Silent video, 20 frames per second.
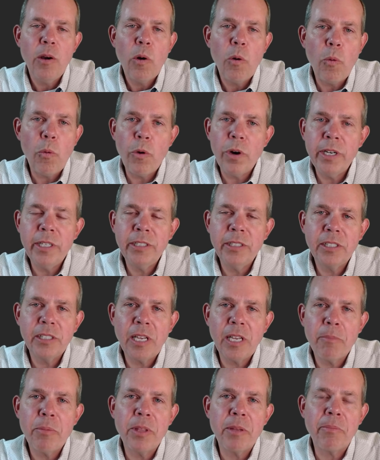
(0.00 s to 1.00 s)
one
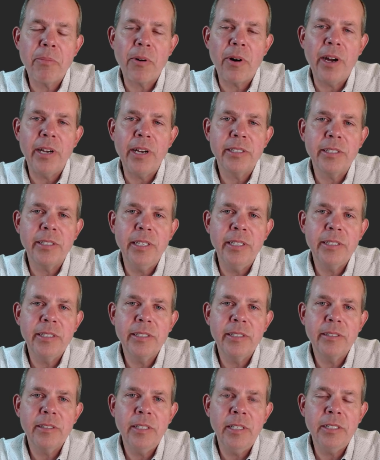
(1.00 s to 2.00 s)
step of the
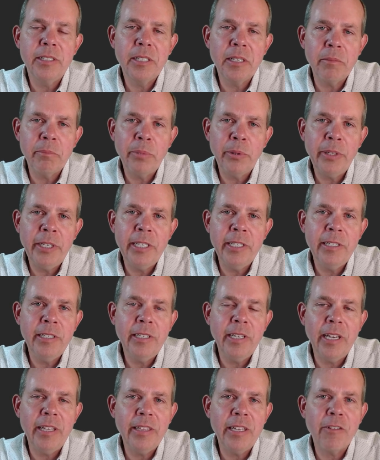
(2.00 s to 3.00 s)
process is completed
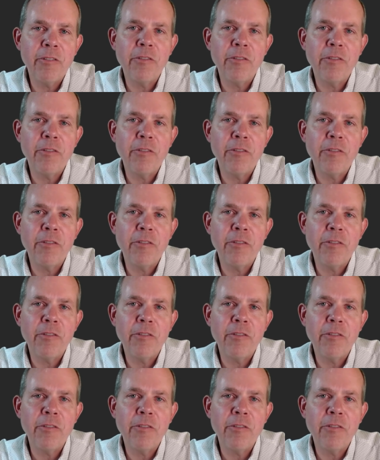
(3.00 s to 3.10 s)
and then